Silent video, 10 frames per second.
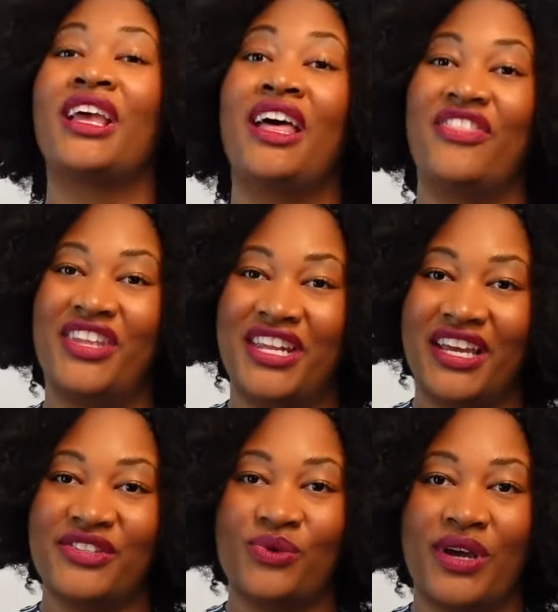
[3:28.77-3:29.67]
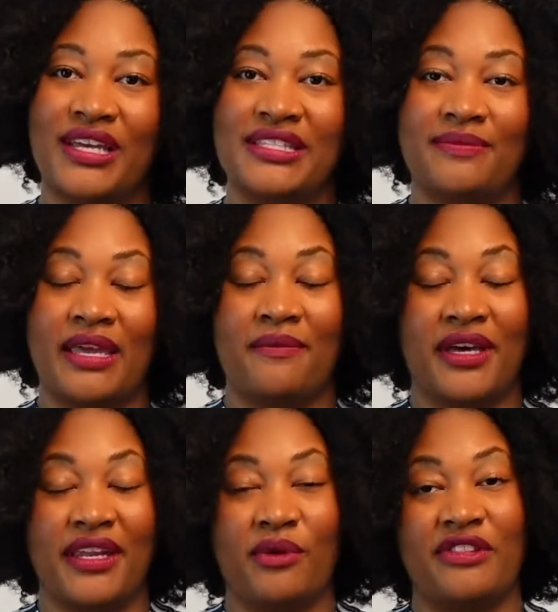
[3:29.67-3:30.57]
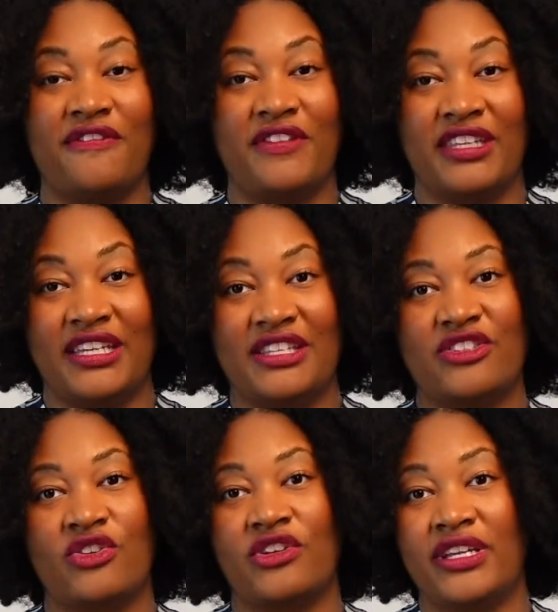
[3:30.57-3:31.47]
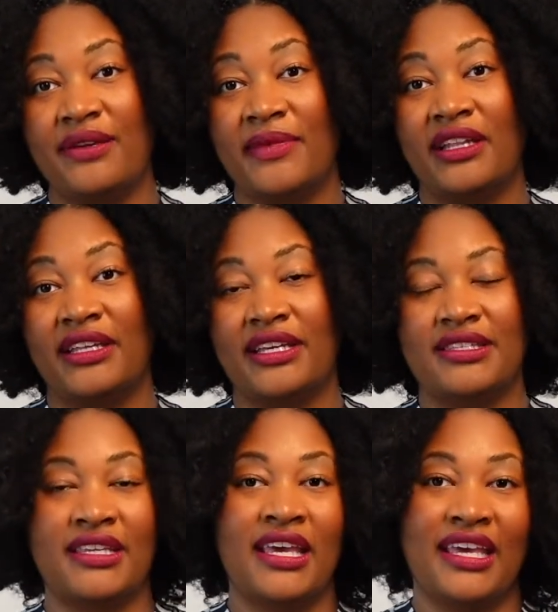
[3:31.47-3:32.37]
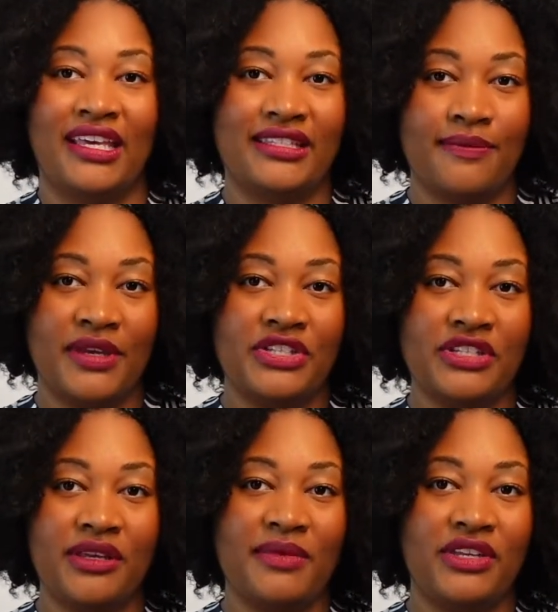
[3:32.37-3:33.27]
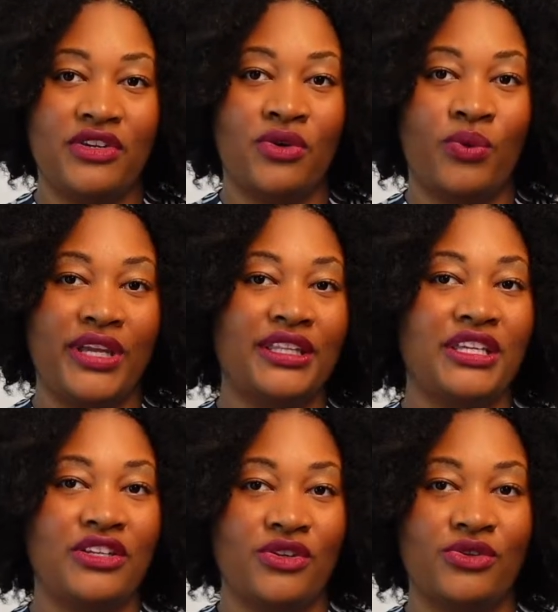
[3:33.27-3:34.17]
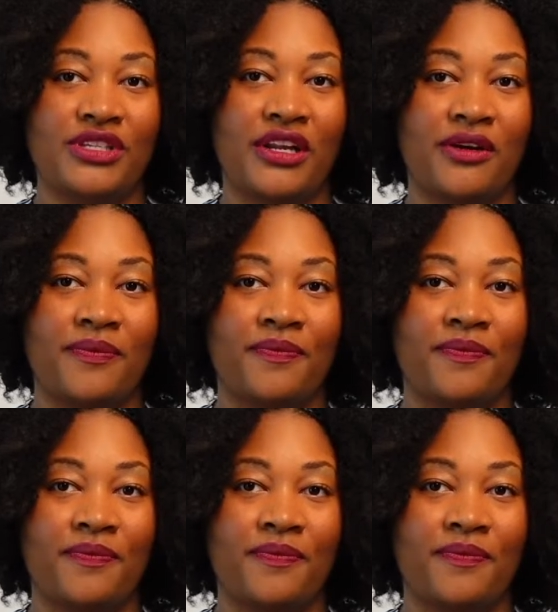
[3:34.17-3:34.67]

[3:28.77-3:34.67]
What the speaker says: The next way to make money with affiliates on your email list is to mention them in your weekly newsletter.